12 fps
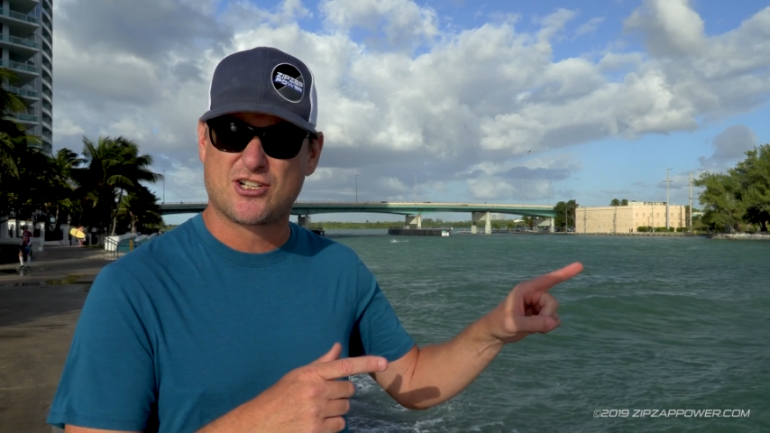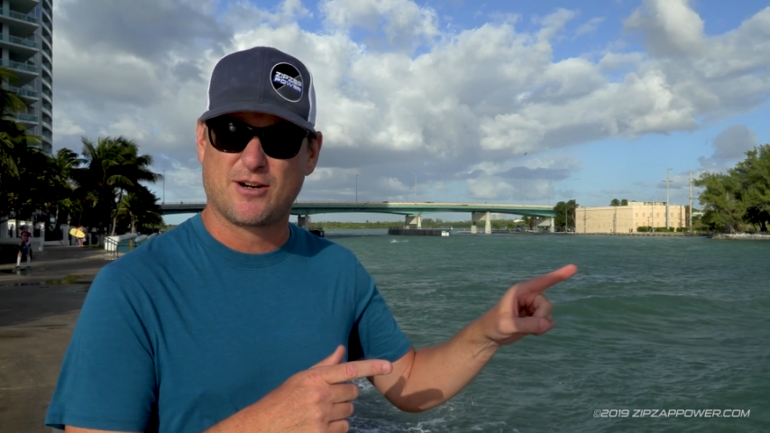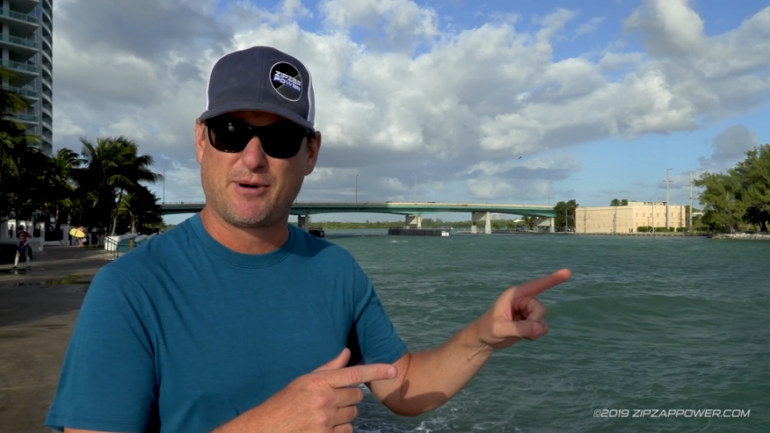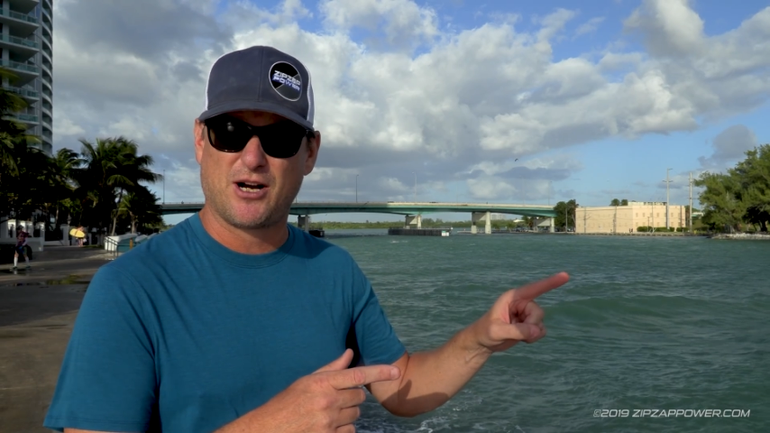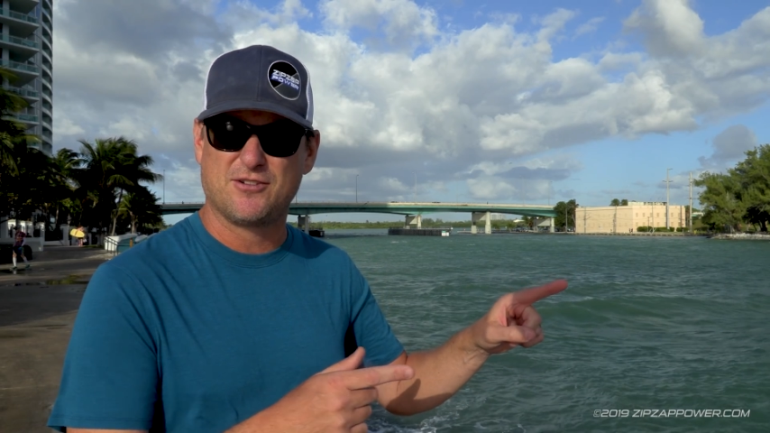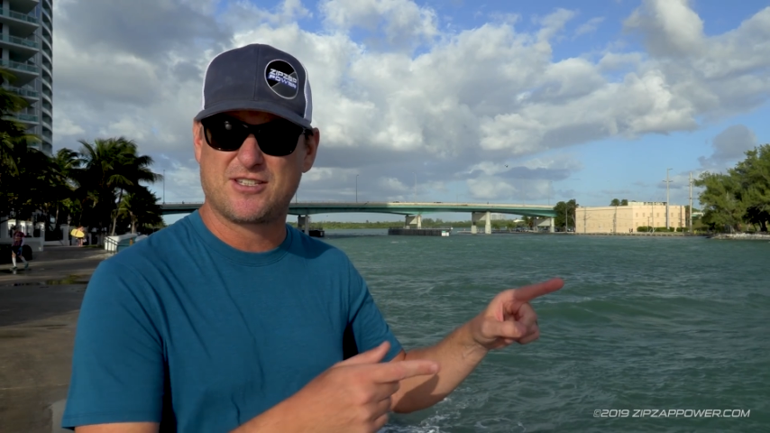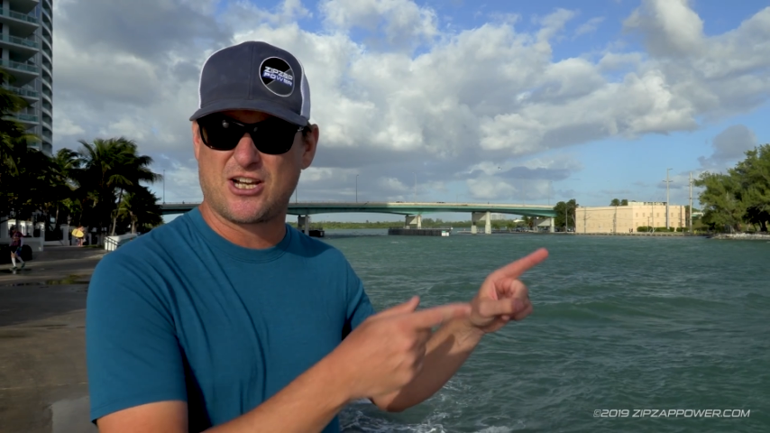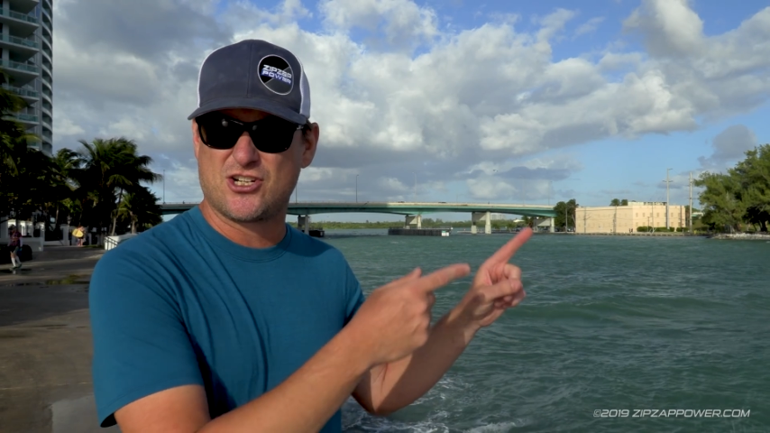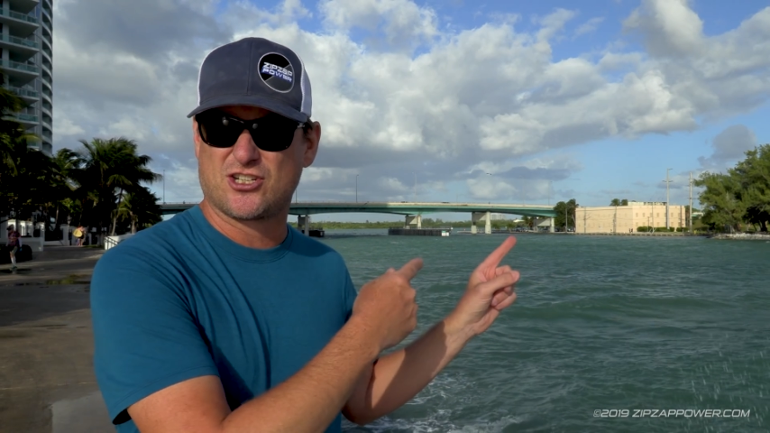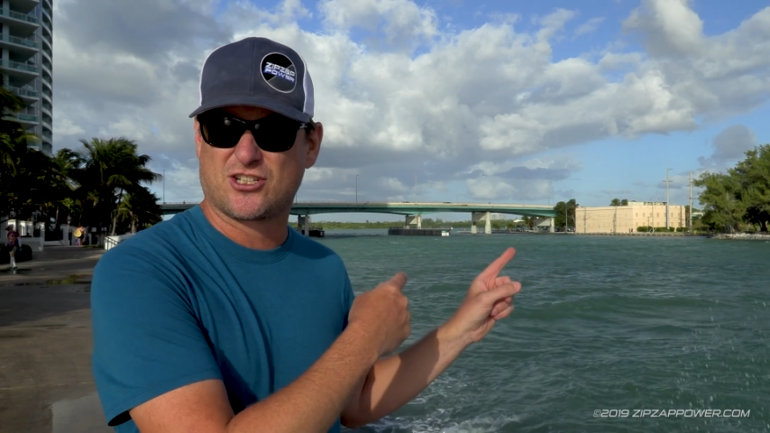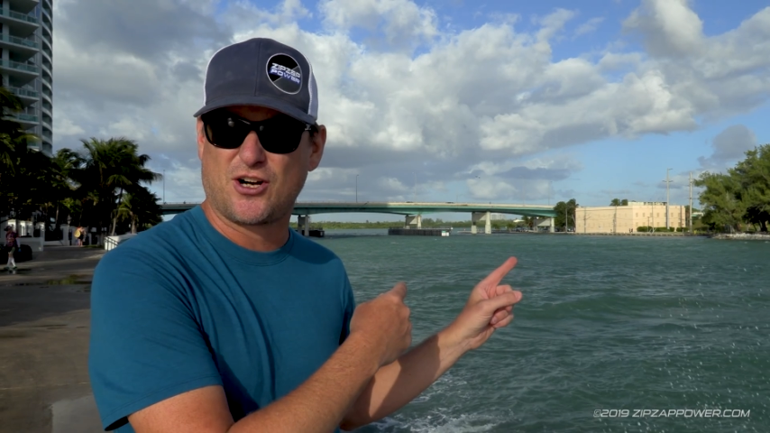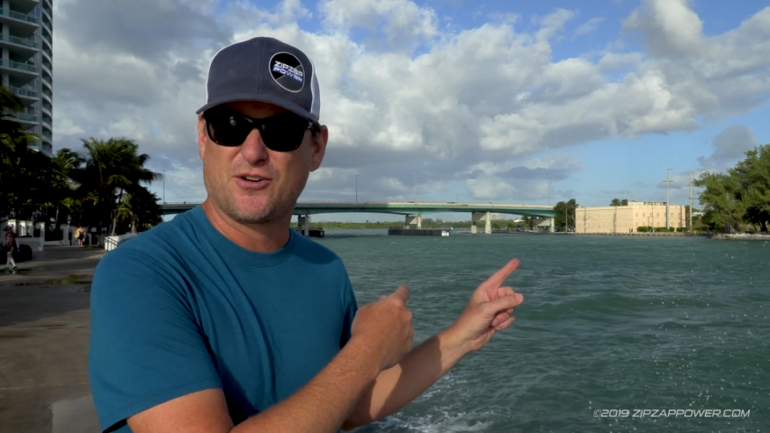their boats and
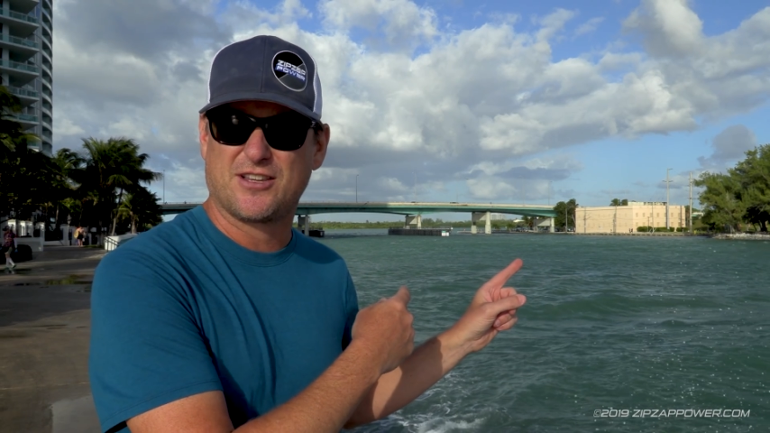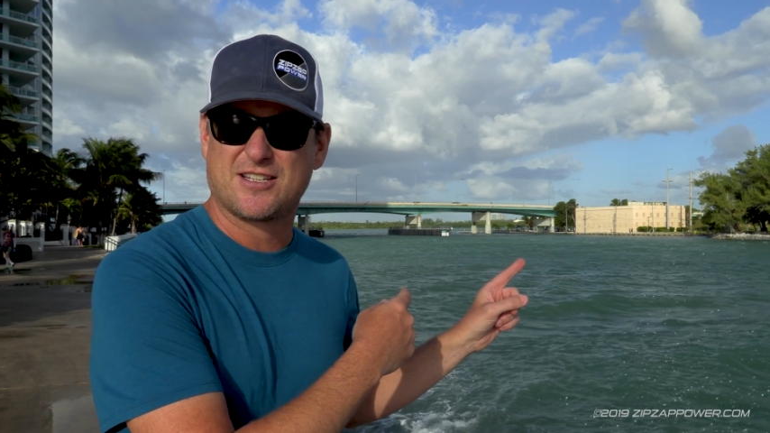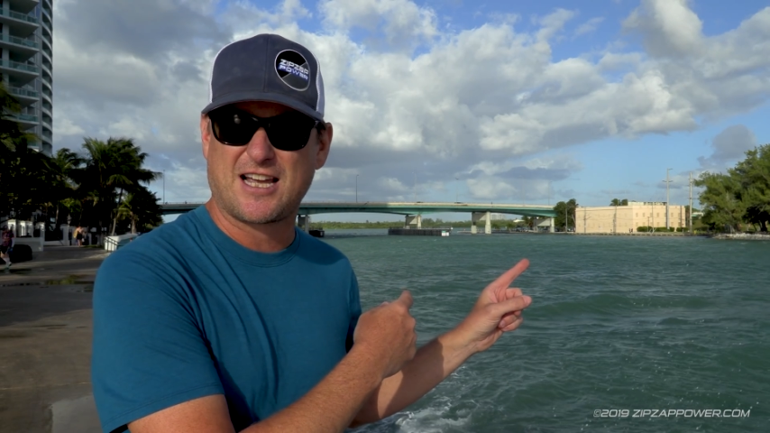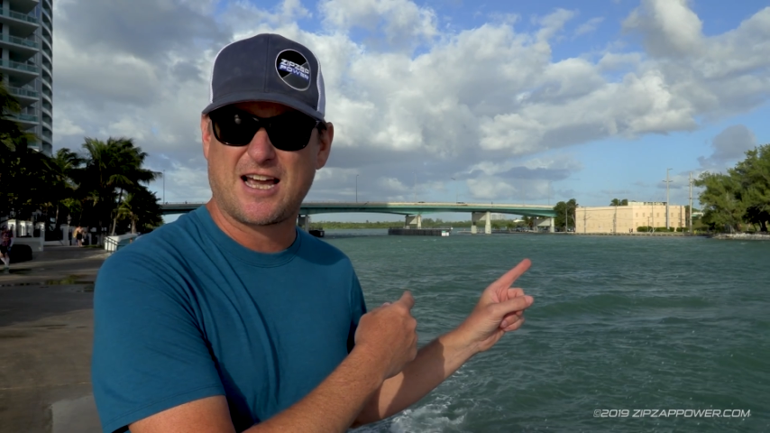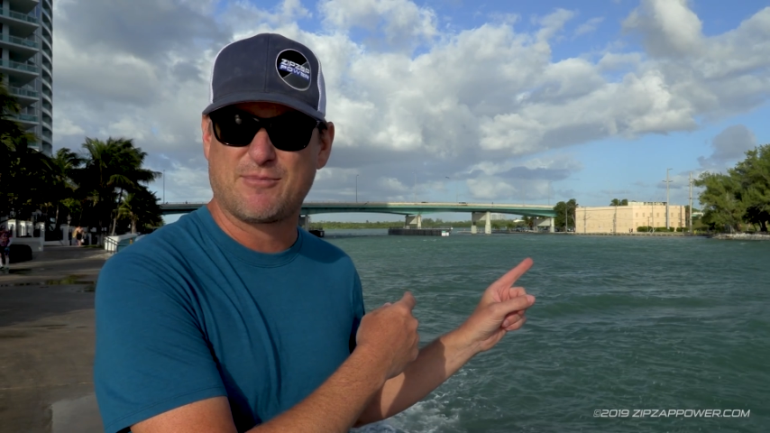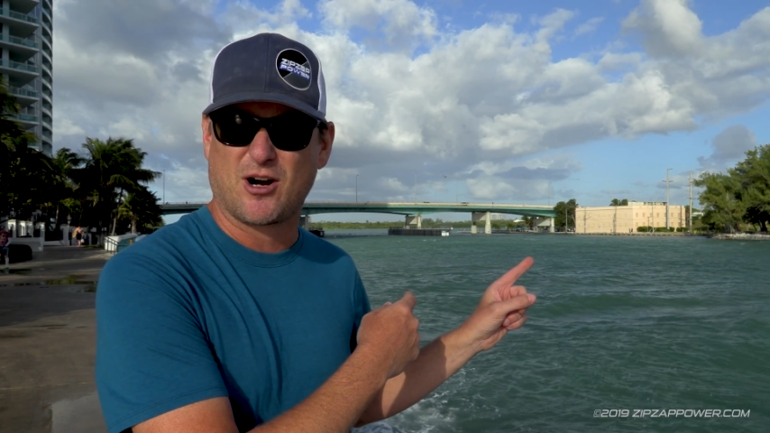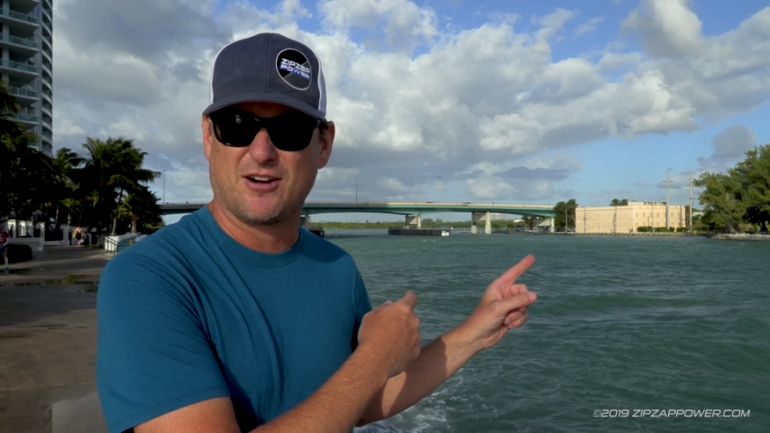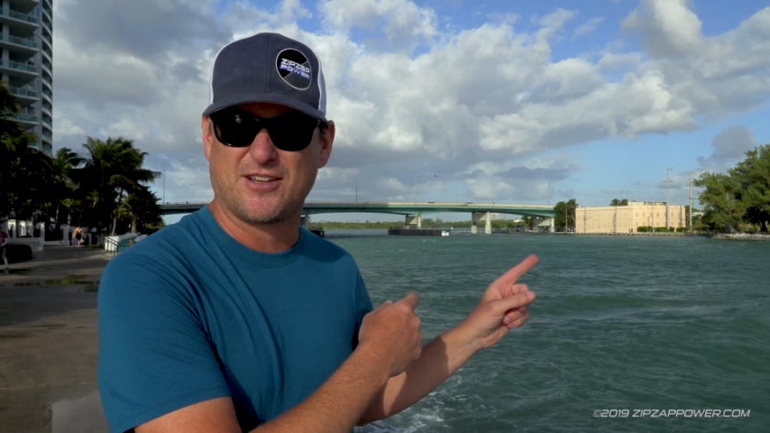just go to the sandbar.